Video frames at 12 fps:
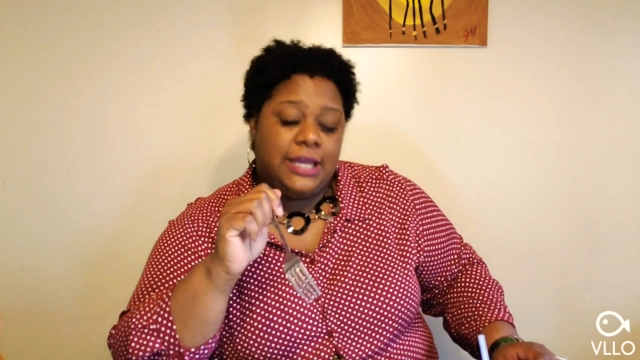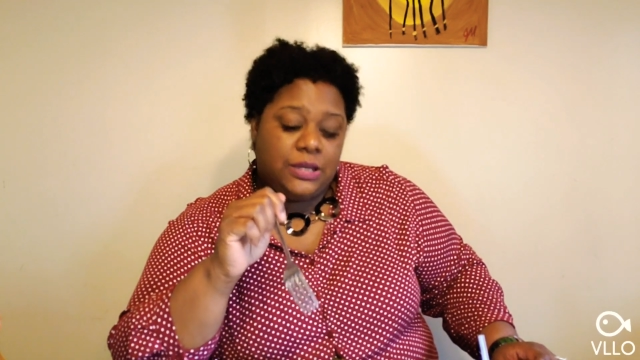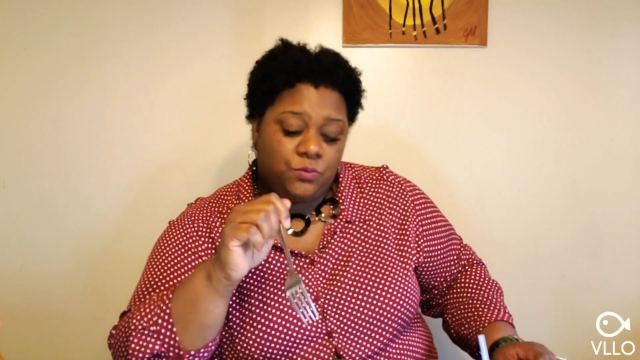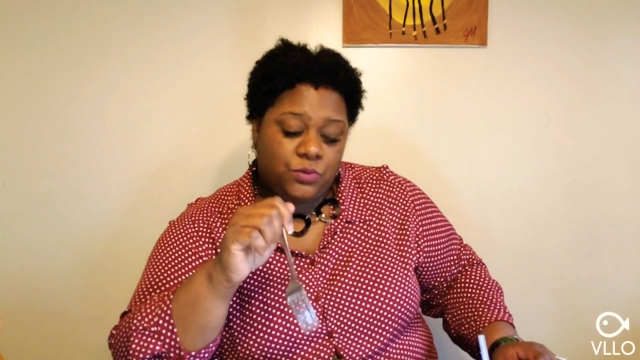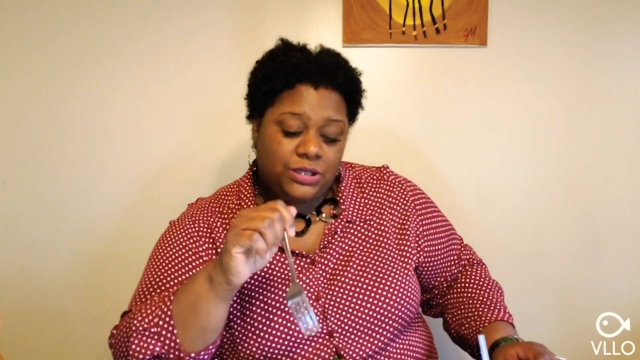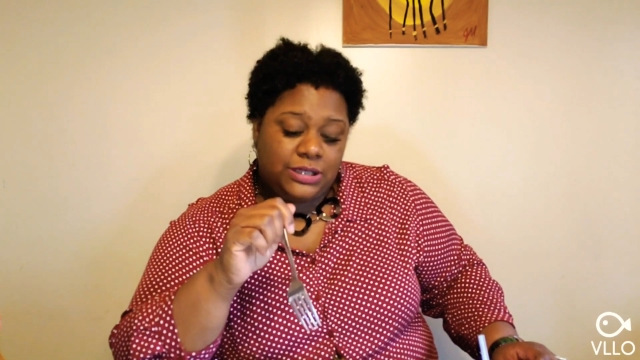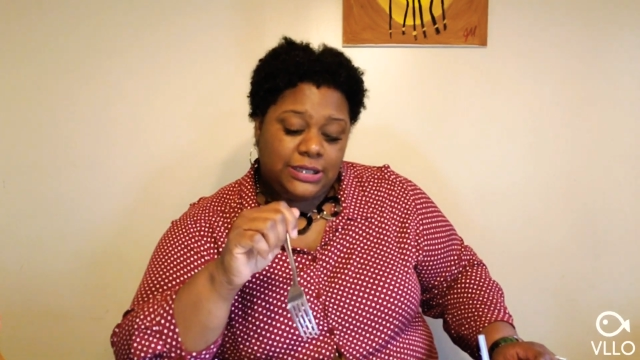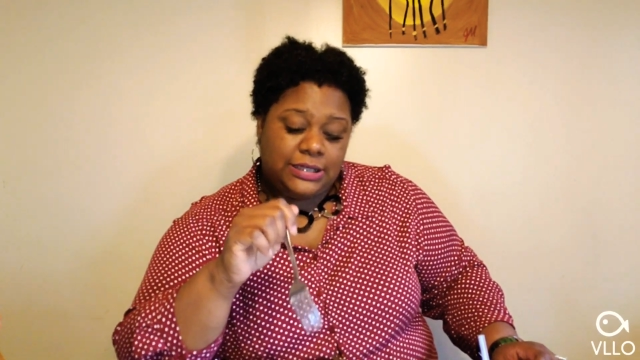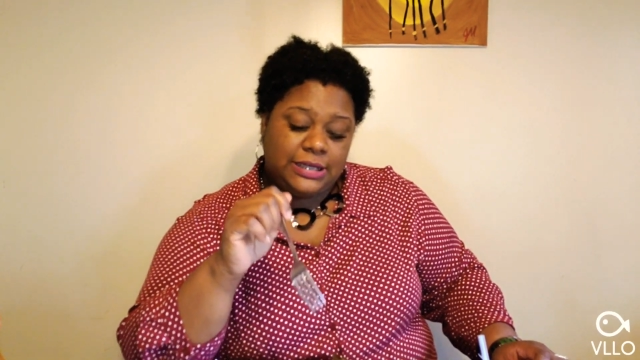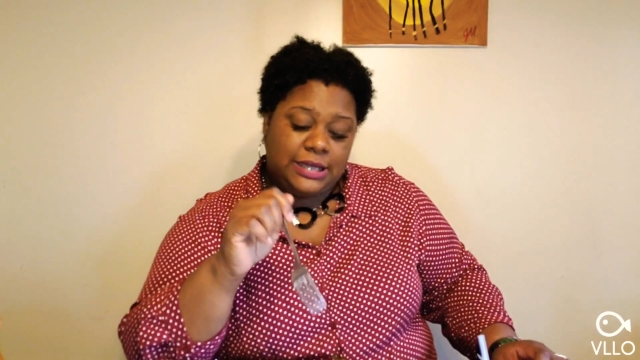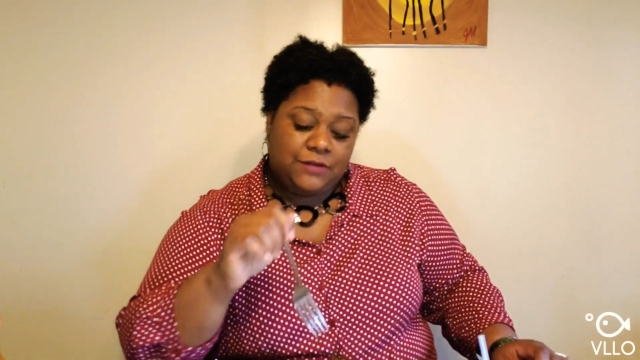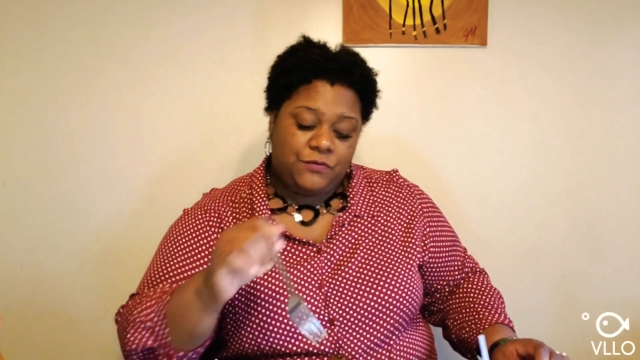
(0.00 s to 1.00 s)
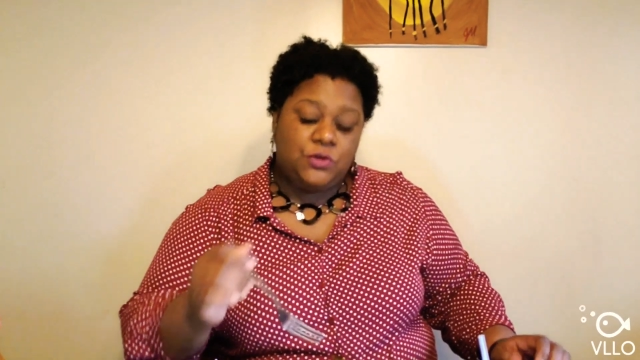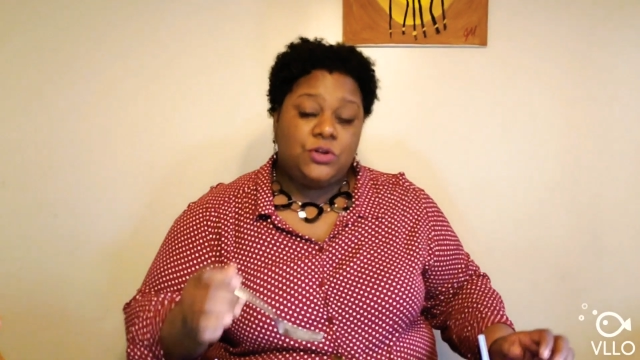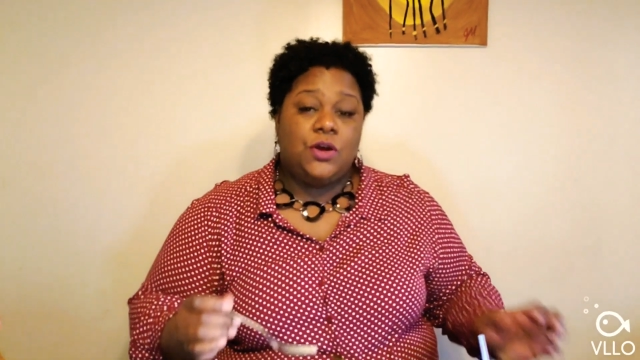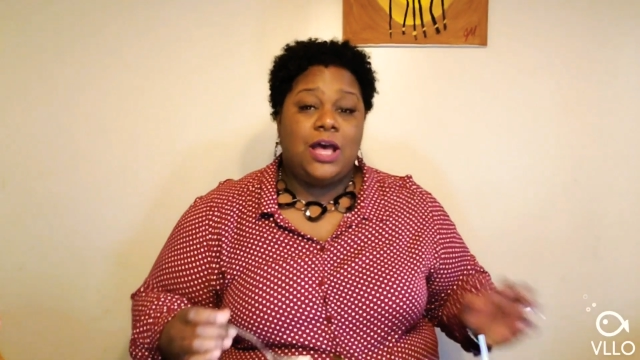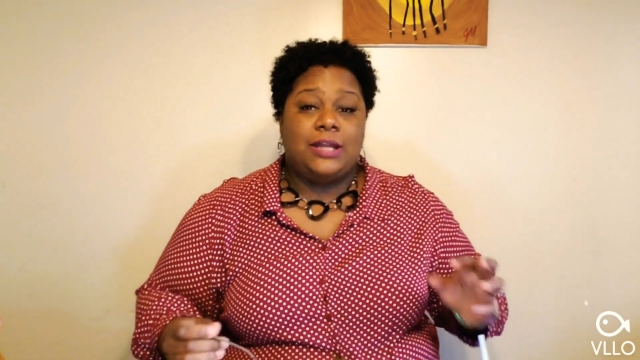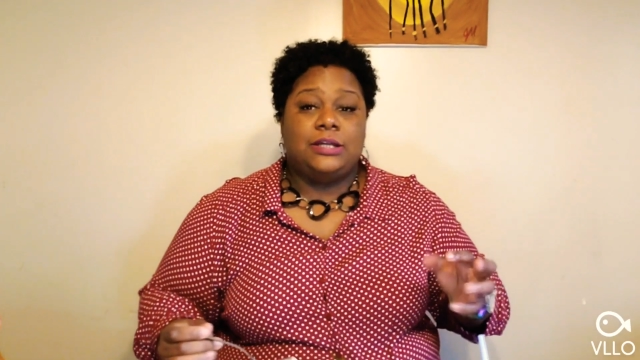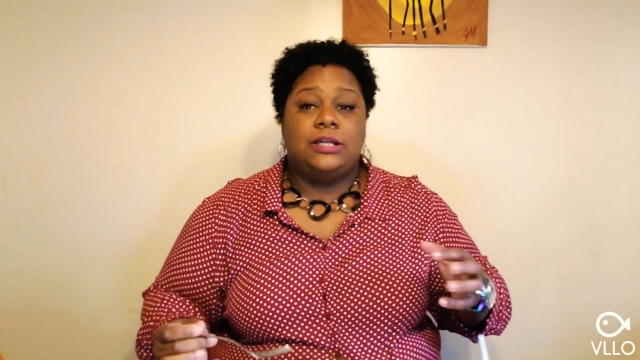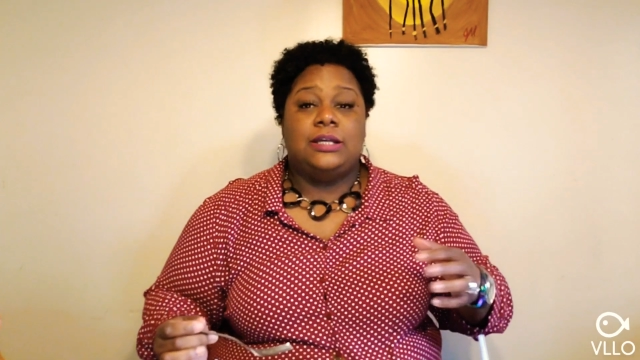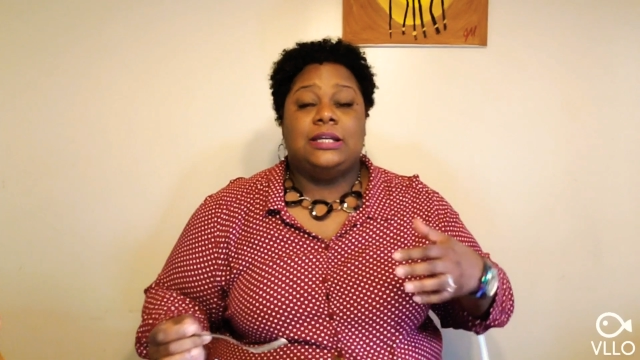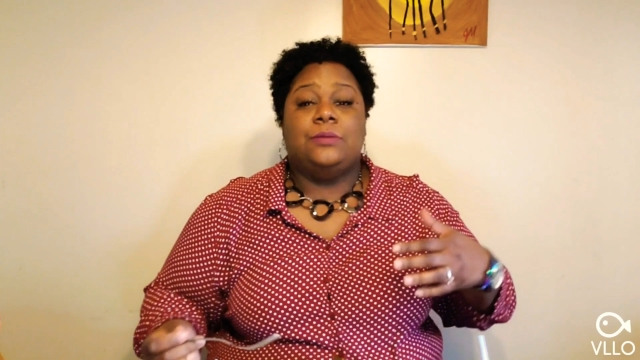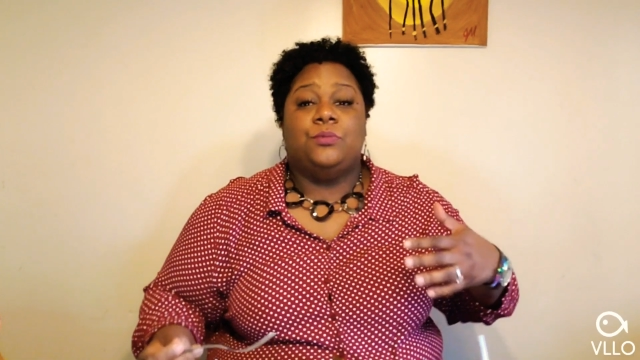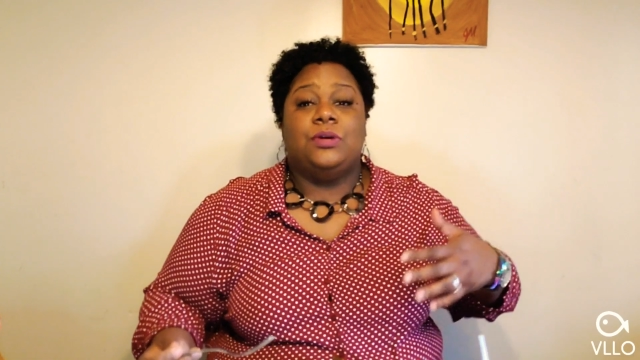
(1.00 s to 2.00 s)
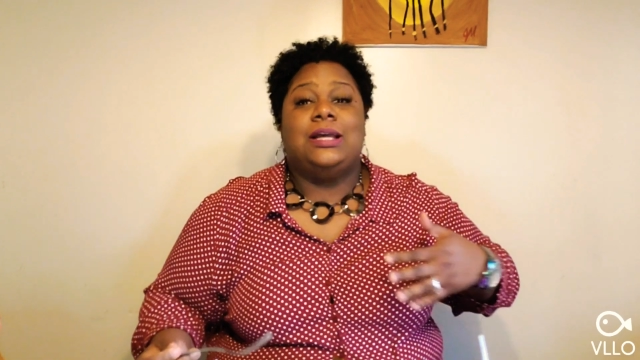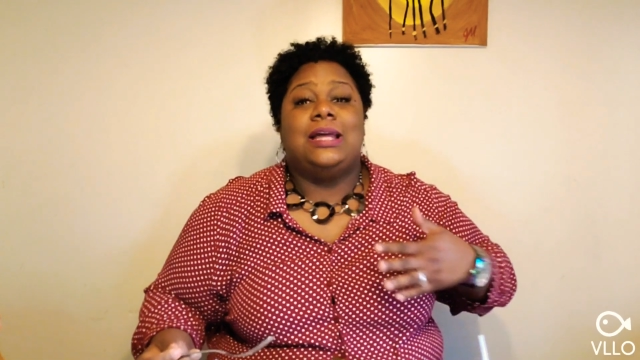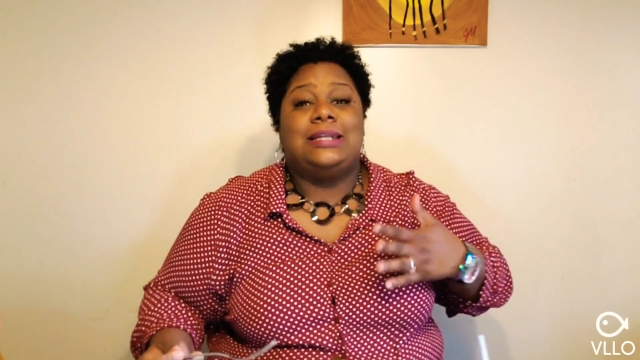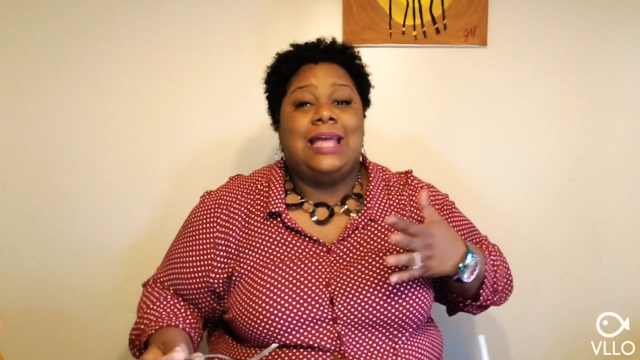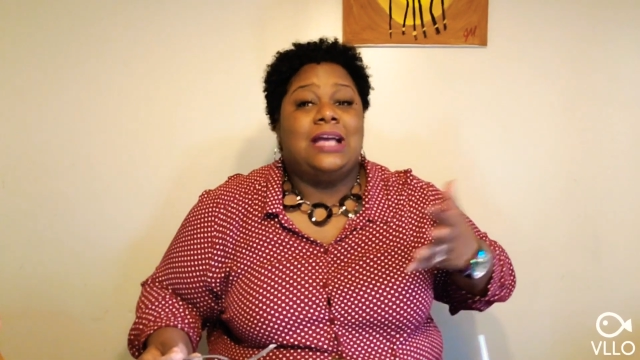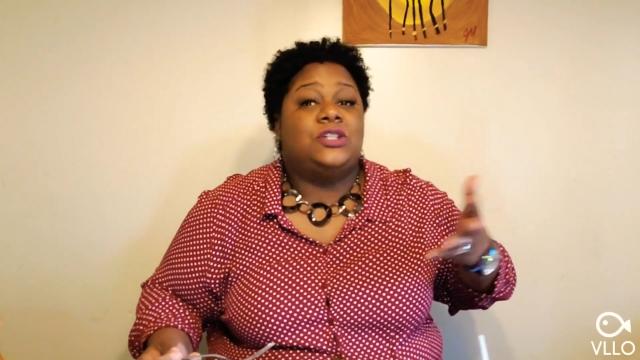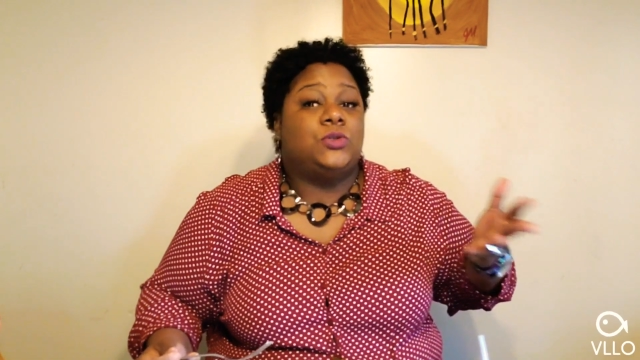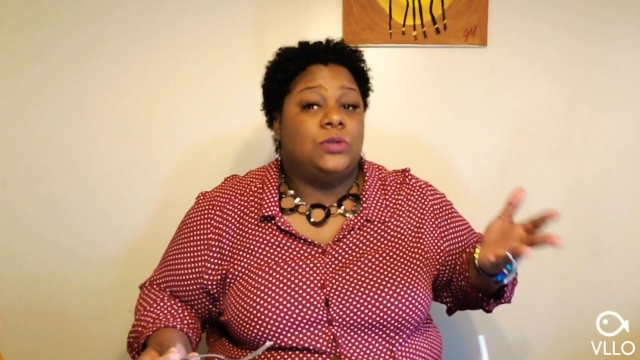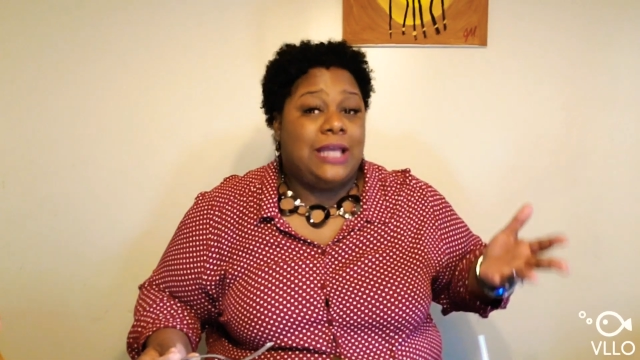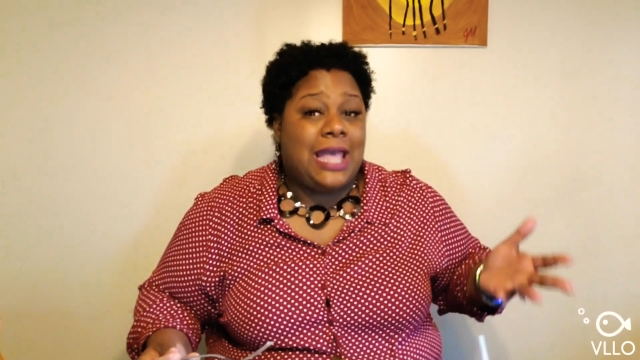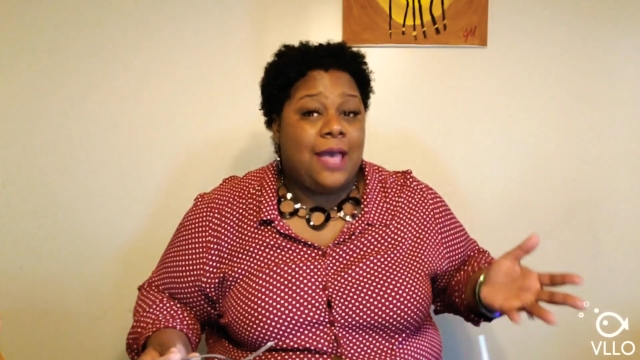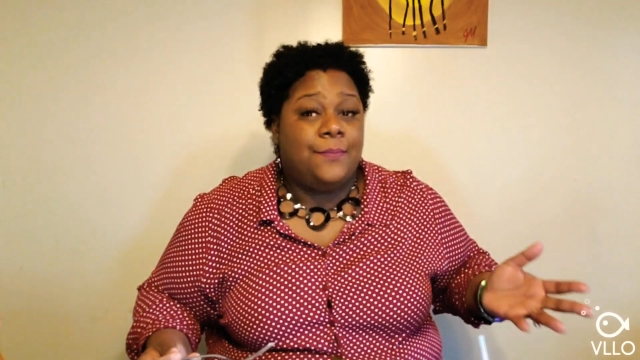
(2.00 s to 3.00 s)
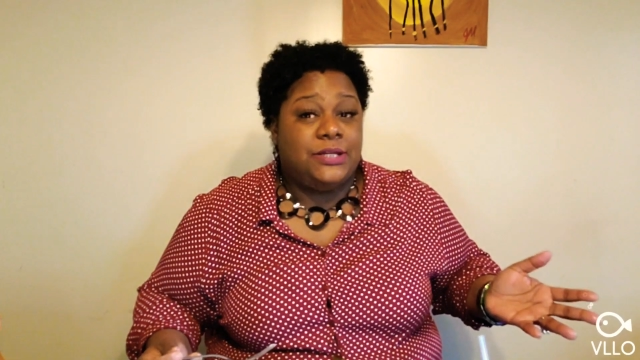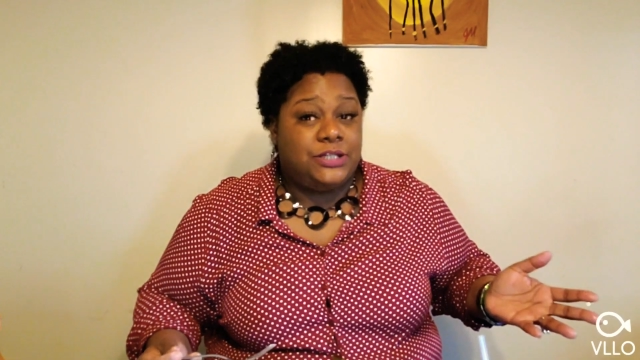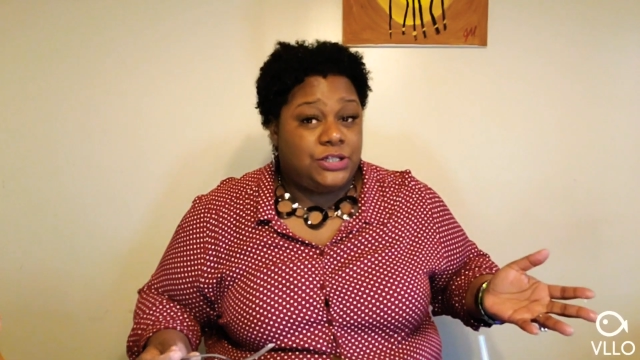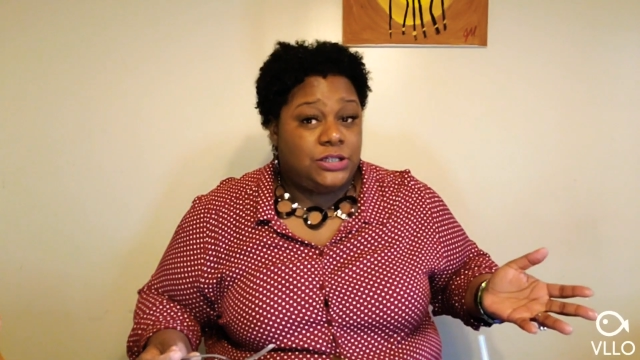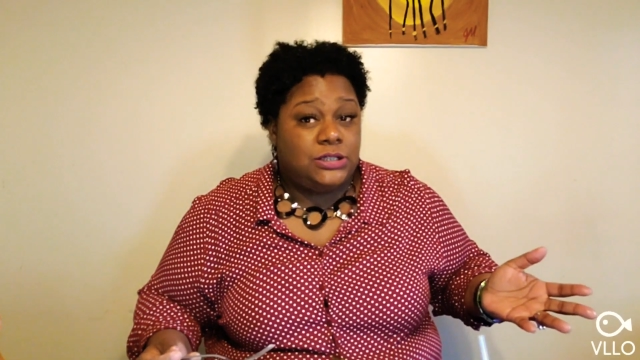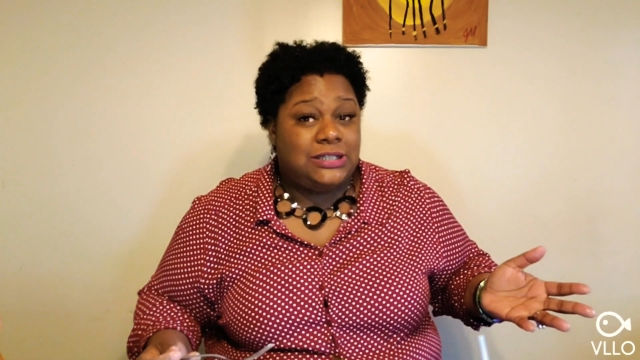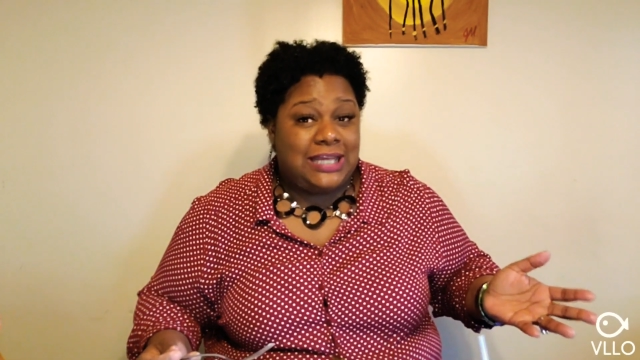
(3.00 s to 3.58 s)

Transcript: it really, if you know how to cook it and bring out the actual cabbage